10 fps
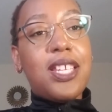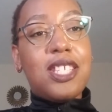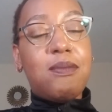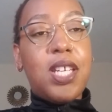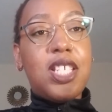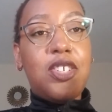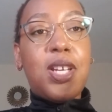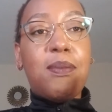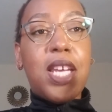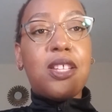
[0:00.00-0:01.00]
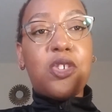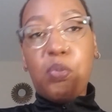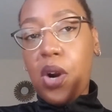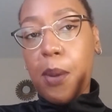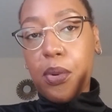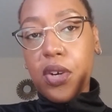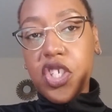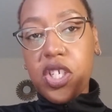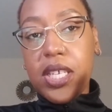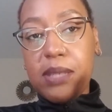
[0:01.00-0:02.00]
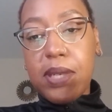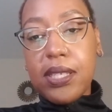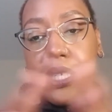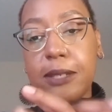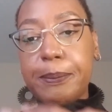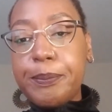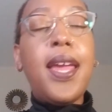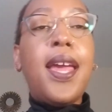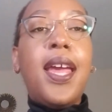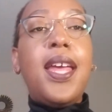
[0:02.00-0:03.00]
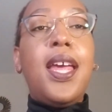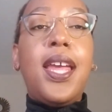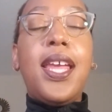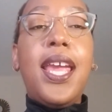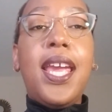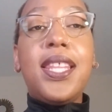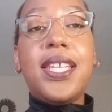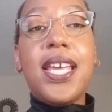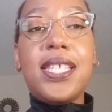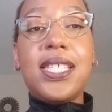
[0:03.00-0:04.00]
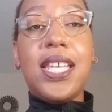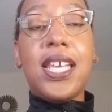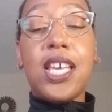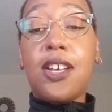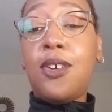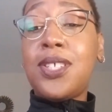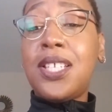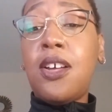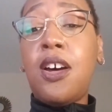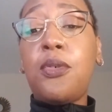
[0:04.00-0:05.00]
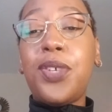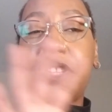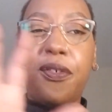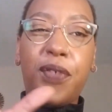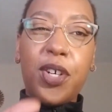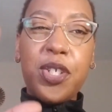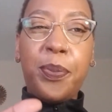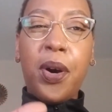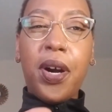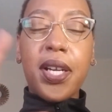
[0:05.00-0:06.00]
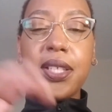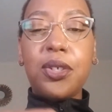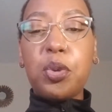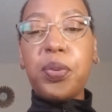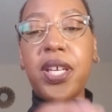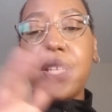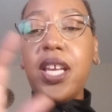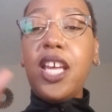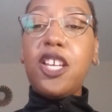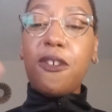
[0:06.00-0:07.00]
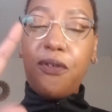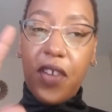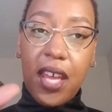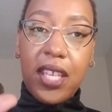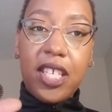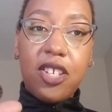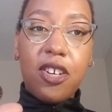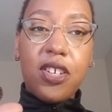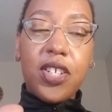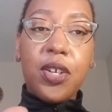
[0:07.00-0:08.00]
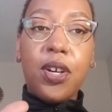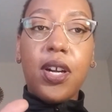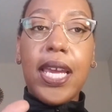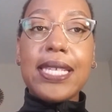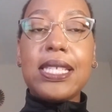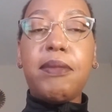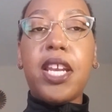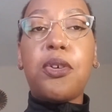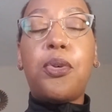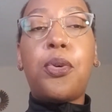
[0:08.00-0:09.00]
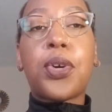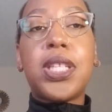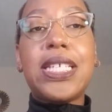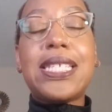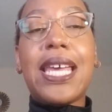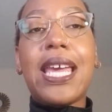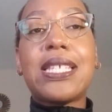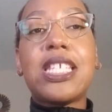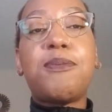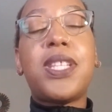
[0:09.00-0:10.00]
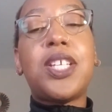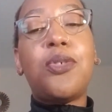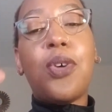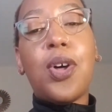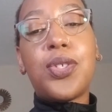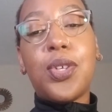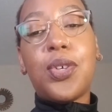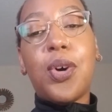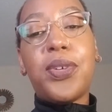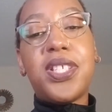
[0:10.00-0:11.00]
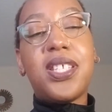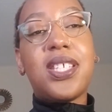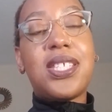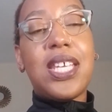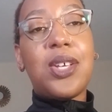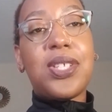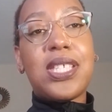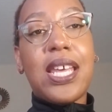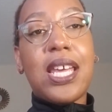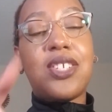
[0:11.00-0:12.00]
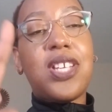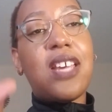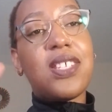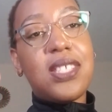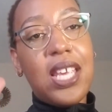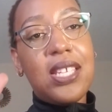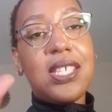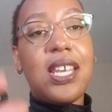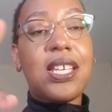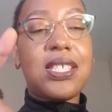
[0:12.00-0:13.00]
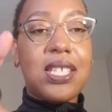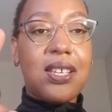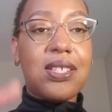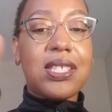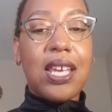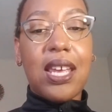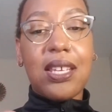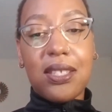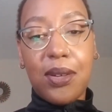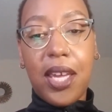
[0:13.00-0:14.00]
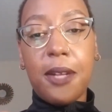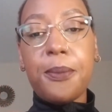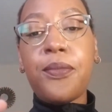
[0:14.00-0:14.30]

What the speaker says: so much, and you can make those proper adjustments. And the next thing, it goes along with the first part a little bit. You're filing your estimated quarterly taxes, but then you also go into the sales tax. You have the state tax, sales tax, okay?